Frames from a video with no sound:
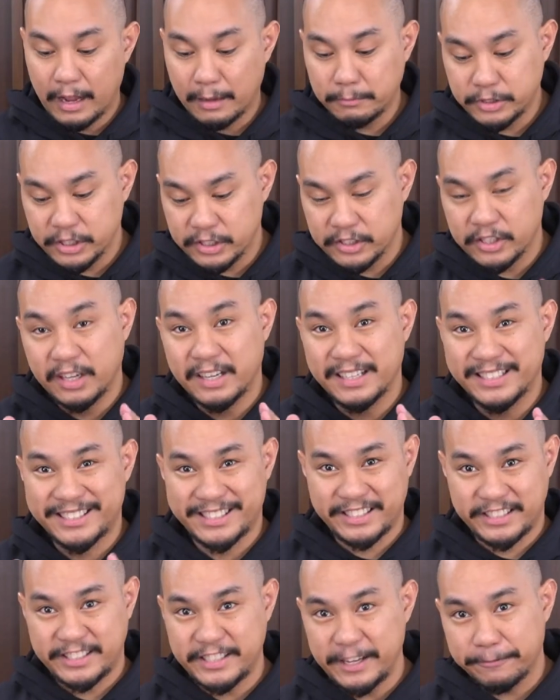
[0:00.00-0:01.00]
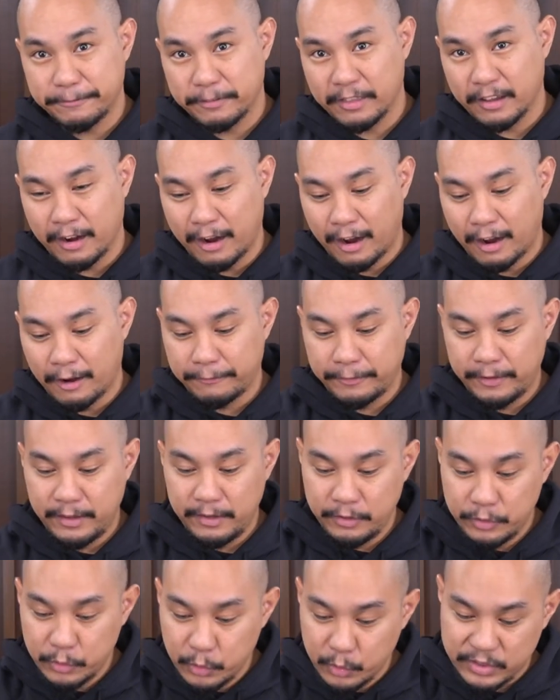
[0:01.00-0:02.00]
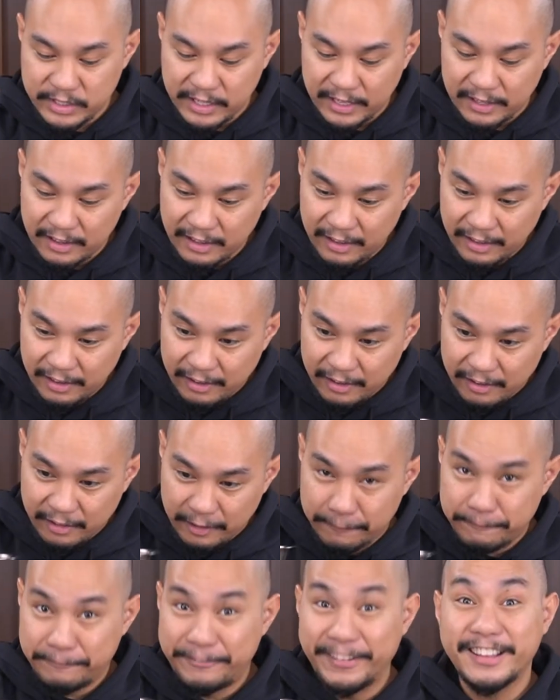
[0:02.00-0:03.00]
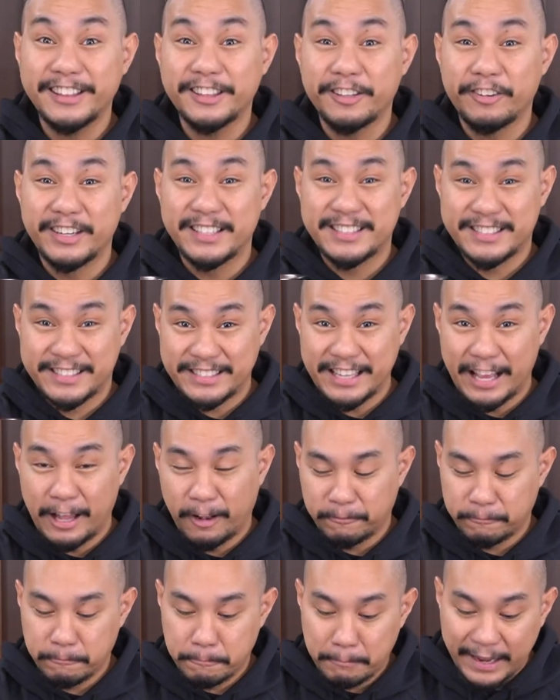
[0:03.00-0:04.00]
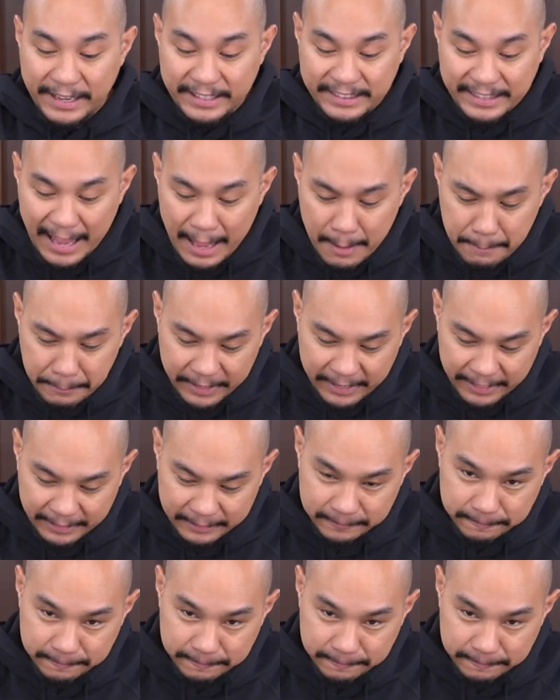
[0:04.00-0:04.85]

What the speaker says: I'm just gonna sift the coffee using the filter itself by tapping it.